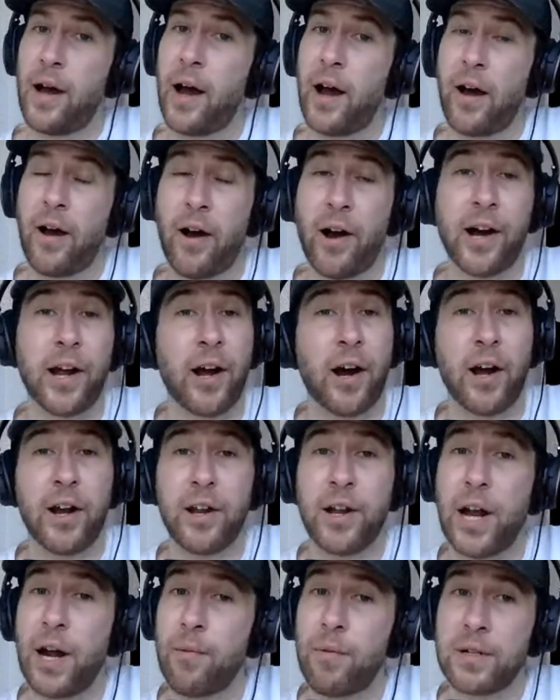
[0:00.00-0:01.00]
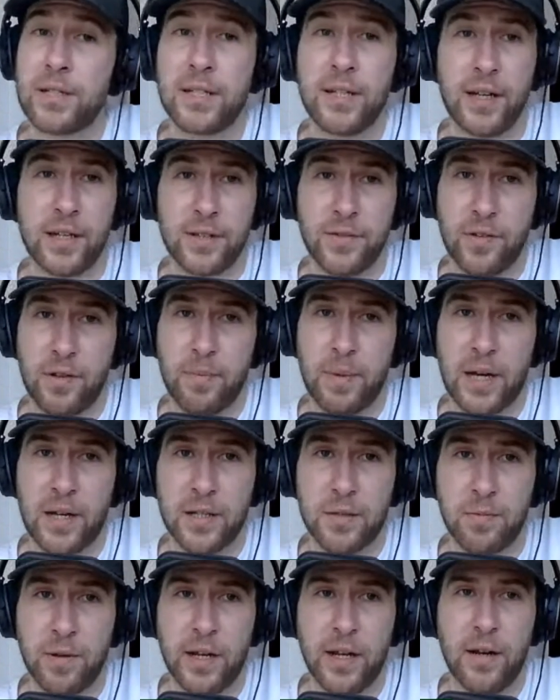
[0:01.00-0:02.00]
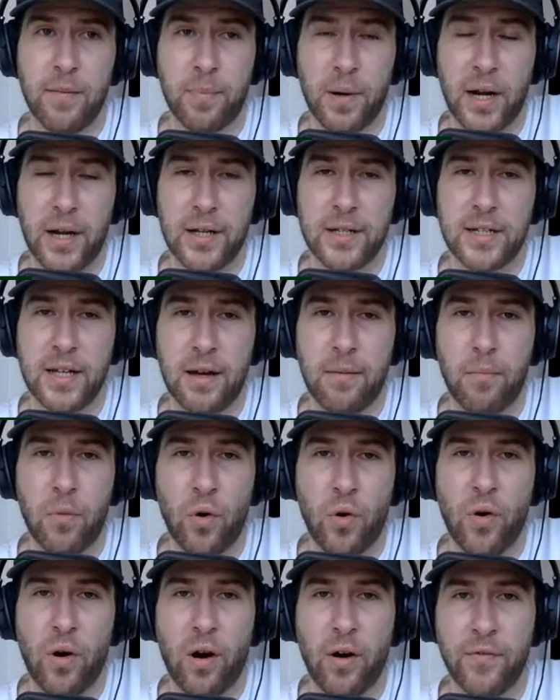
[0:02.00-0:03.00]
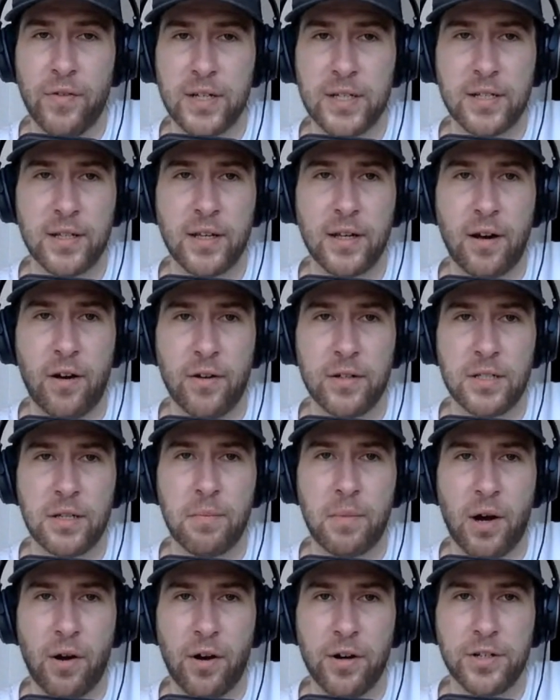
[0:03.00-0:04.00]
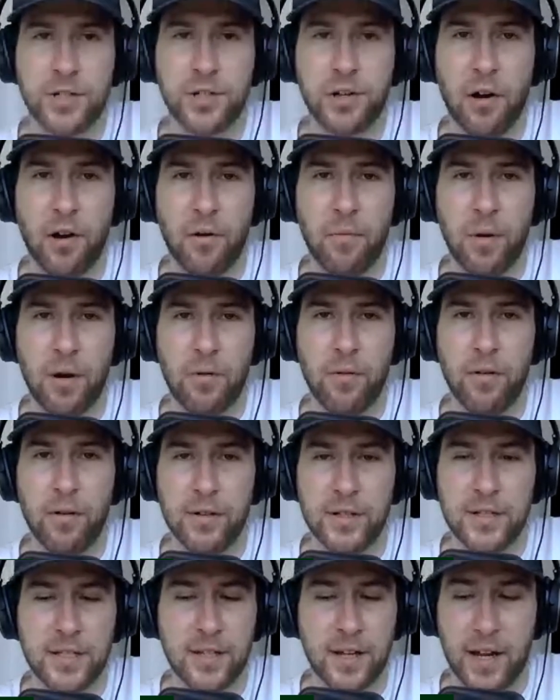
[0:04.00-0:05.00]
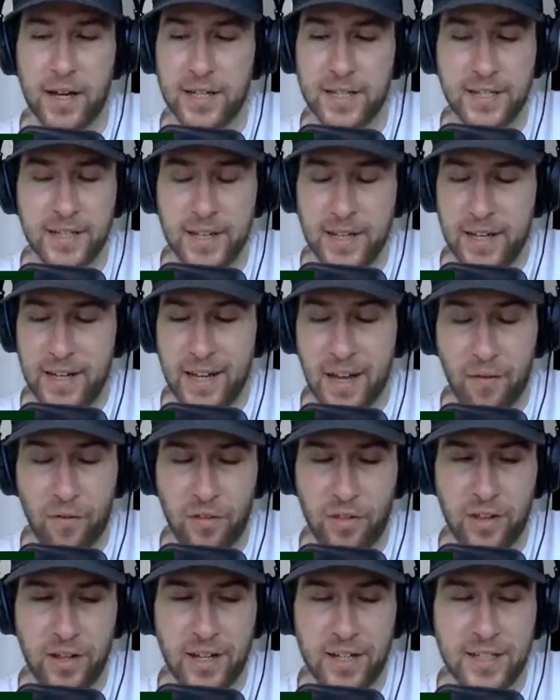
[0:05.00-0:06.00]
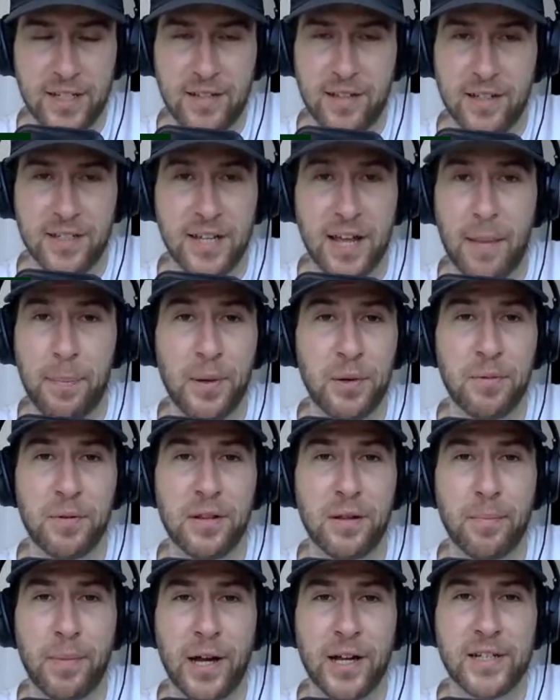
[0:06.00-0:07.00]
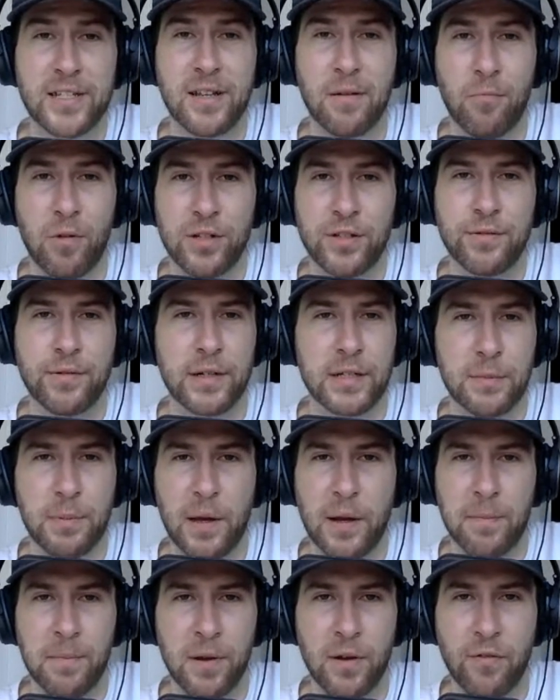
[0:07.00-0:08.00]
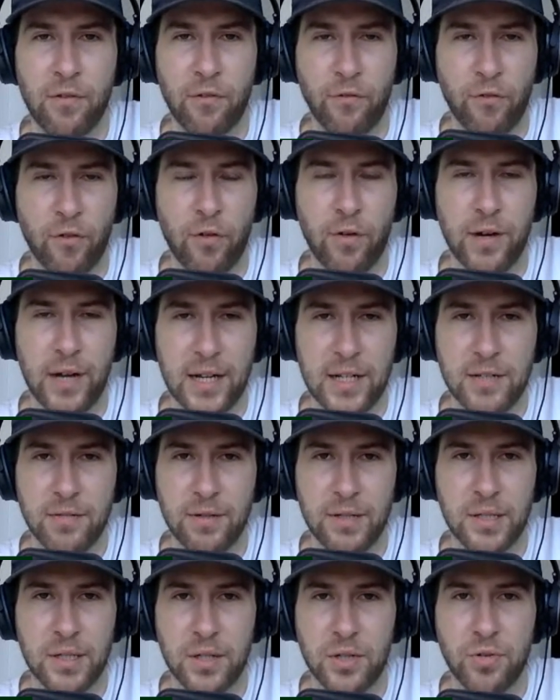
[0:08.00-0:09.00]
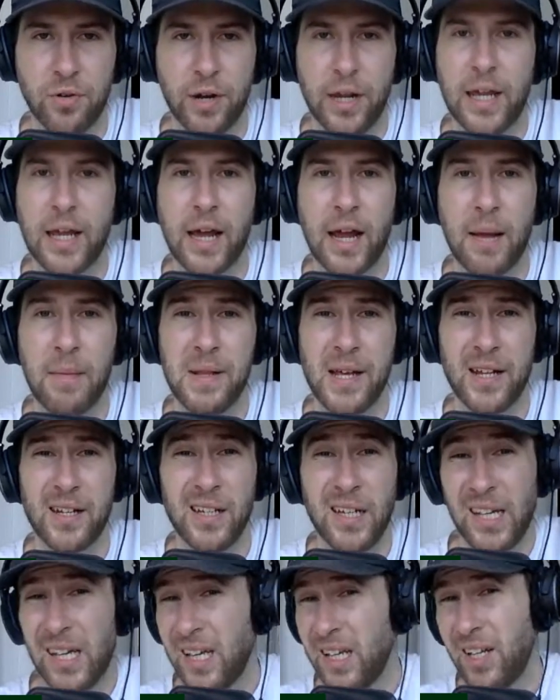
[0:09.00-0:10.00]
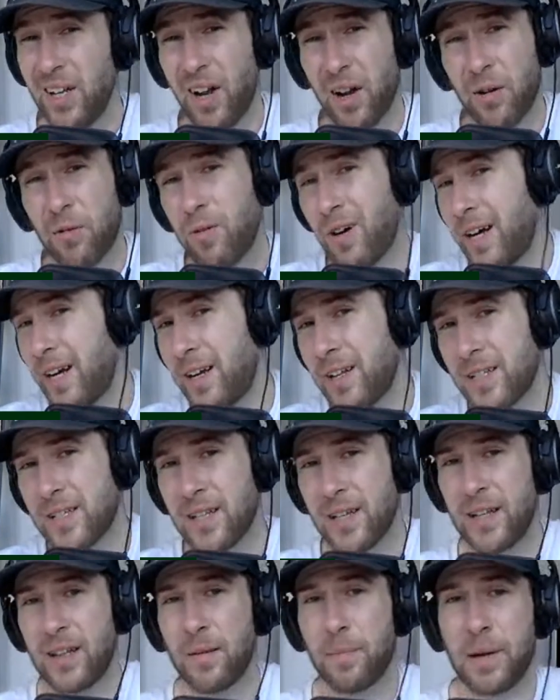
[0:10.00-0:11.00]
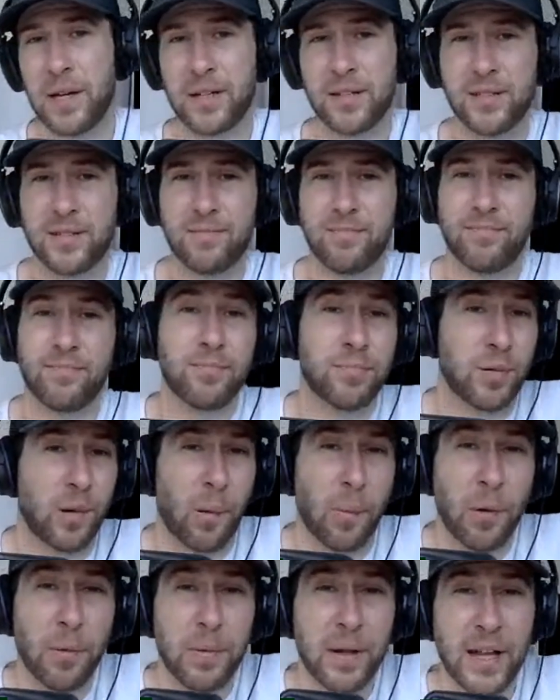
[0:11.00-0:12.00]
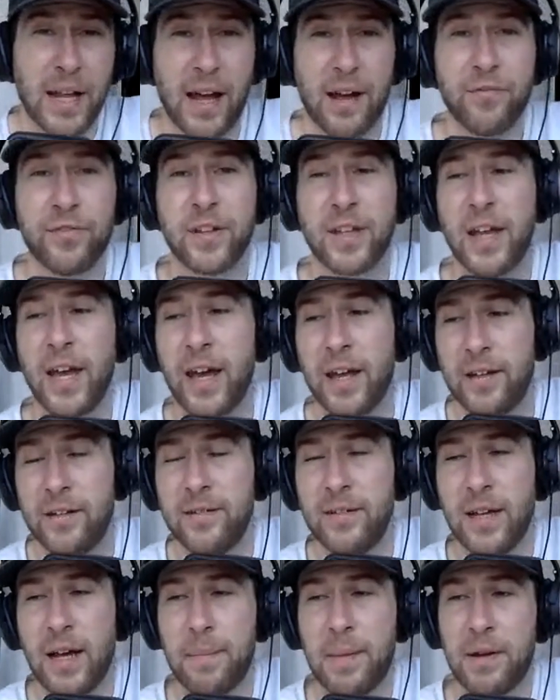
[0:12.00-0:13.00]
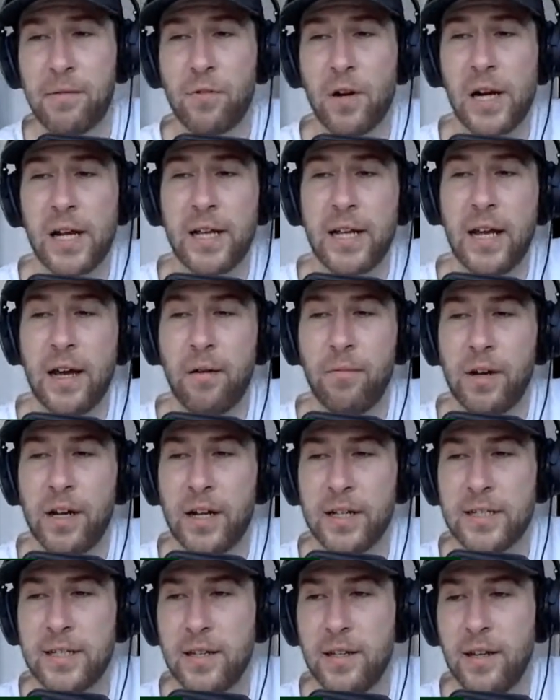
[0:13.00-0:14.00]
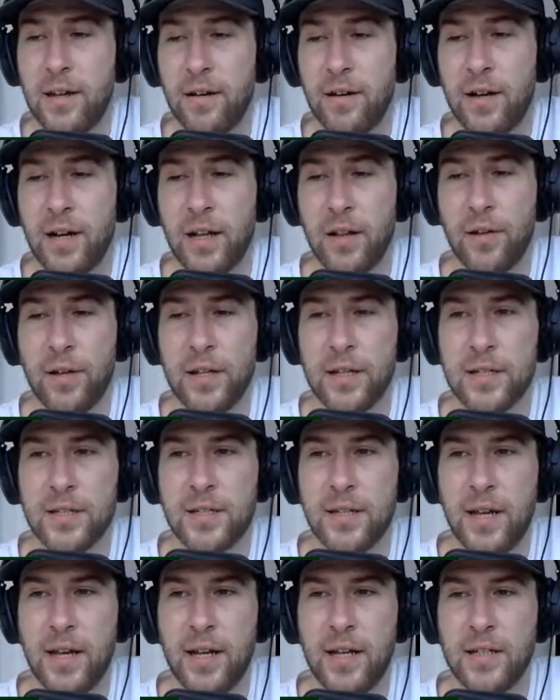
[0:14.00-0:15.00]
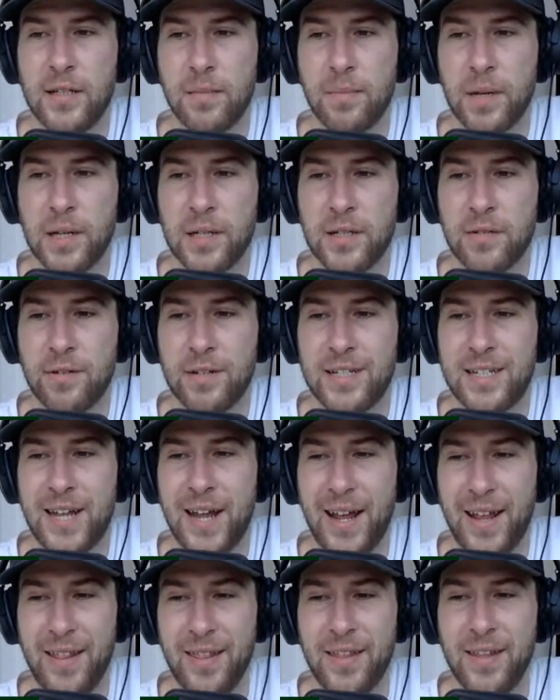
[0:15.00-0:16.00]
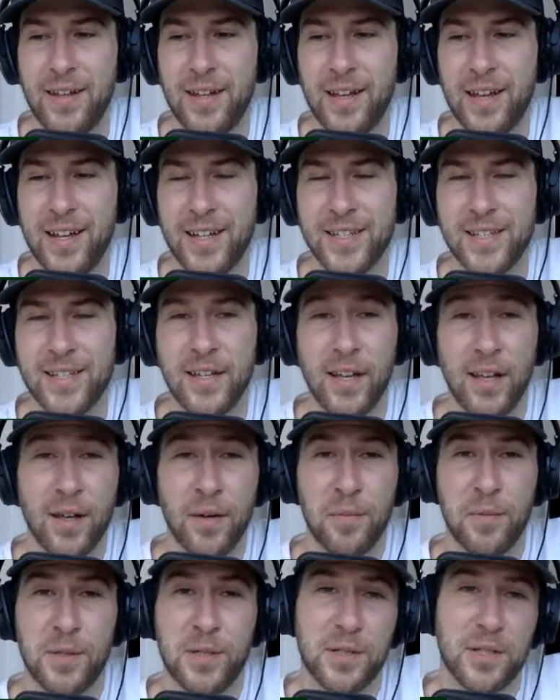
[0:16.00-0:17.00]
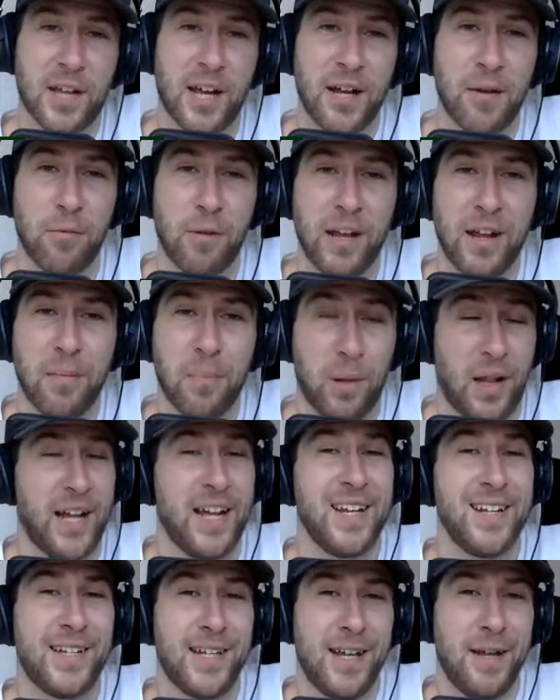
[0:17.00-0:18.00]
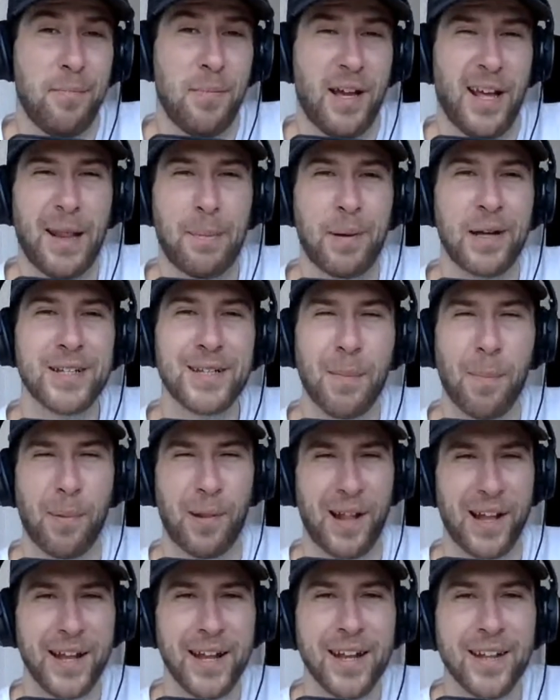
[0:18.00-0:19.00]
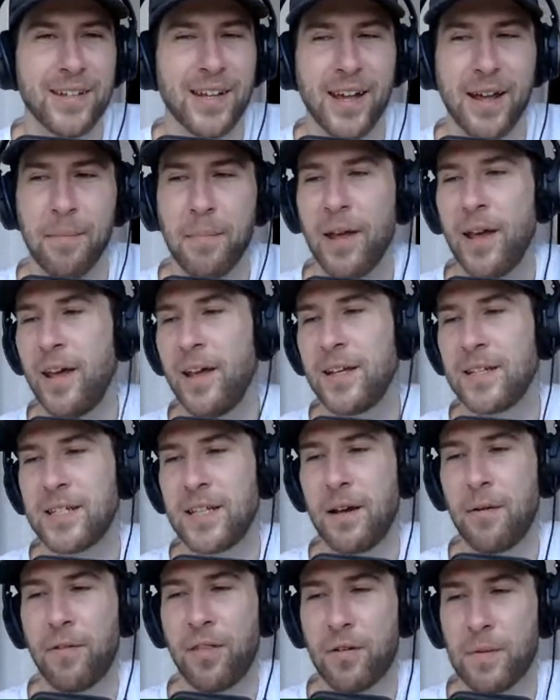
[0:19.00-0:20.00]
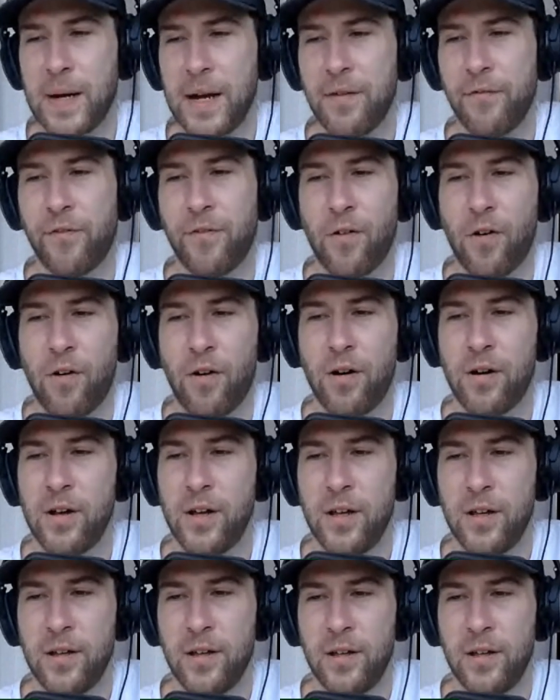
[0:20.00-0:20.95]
I, I don't know what's next for the Bucks. We're going to break it down more, obviously, on tomorrow's show. We will discuss everything that's that's happened with the Bucks and what to expect moving forward into a Detroit game. That you know, quite honestly, the Bucks probably have to get I mean, right now when I sit here and I look at the standings, the Bucks are in tenth in the East, which is kind of weird. Playing team, are the Bucks a playing team? So they were three and four.